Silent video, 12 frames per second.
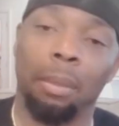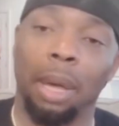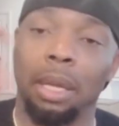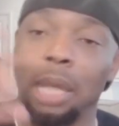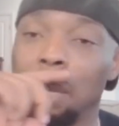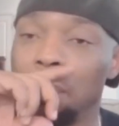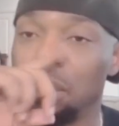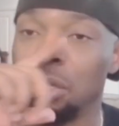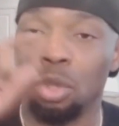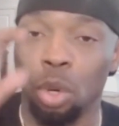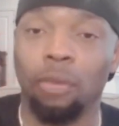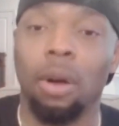My name
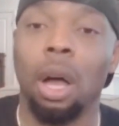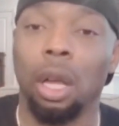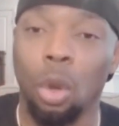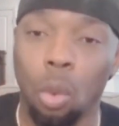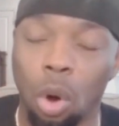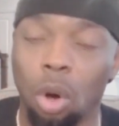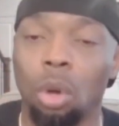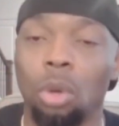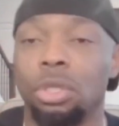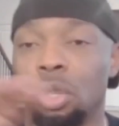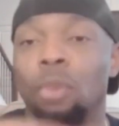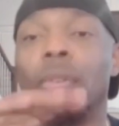is Jovon
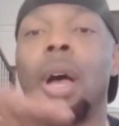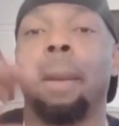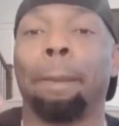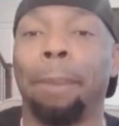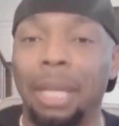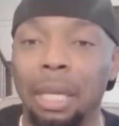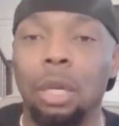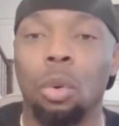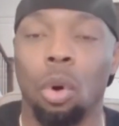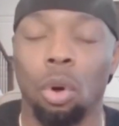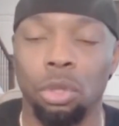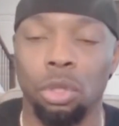Quarles, Jovon P.
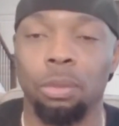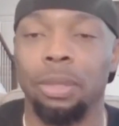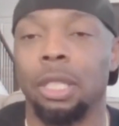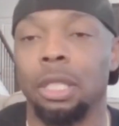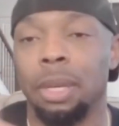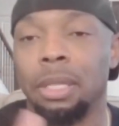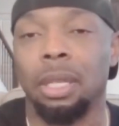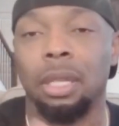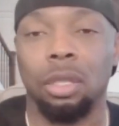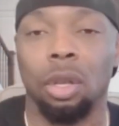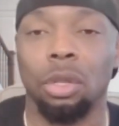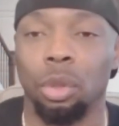Quarles, because my
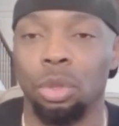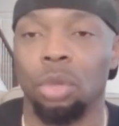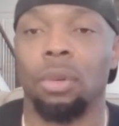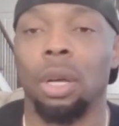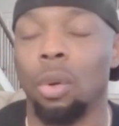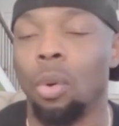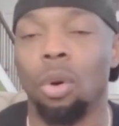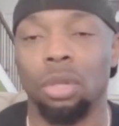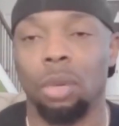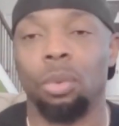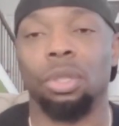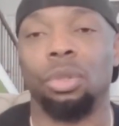son is also Jovon
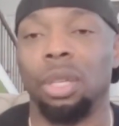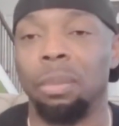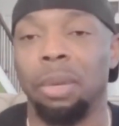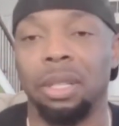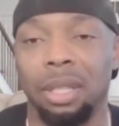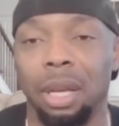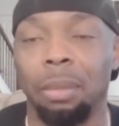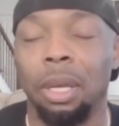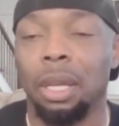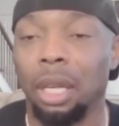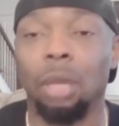Quarles. I don't want you to get mixed up.